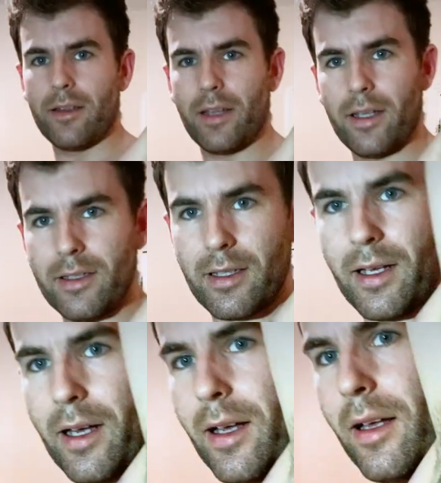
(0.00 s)
that is
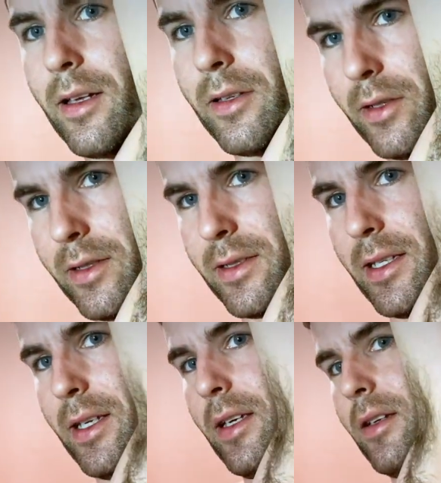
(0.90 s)
that. You can
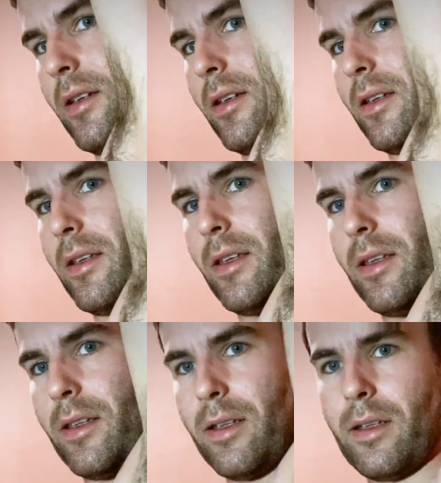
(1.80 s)
see
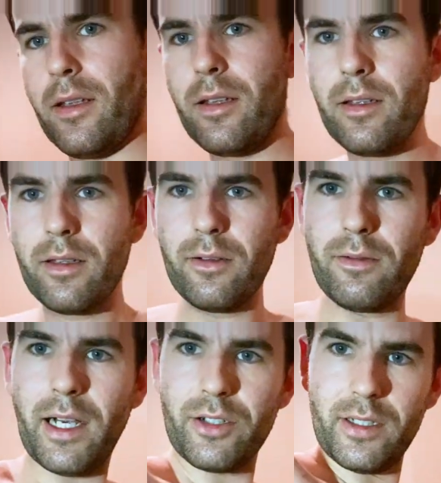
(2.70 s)
the
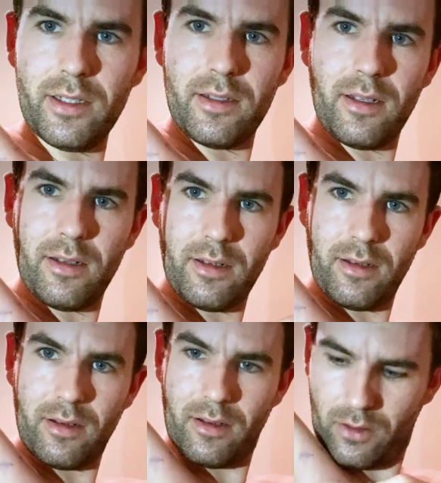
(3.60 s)
rashes.
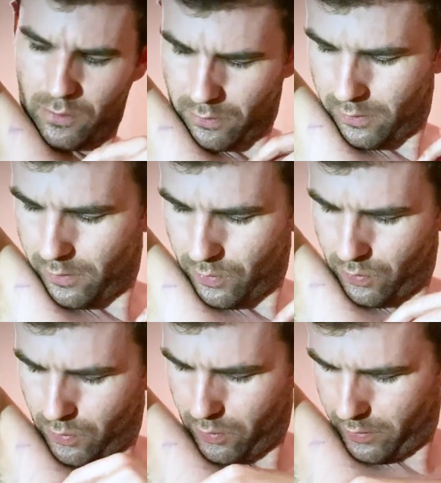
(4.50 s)

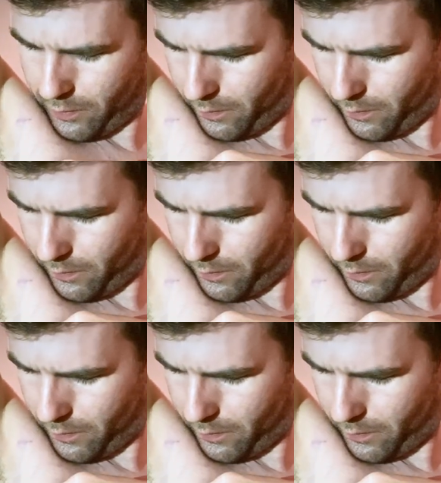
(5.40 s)
Oh,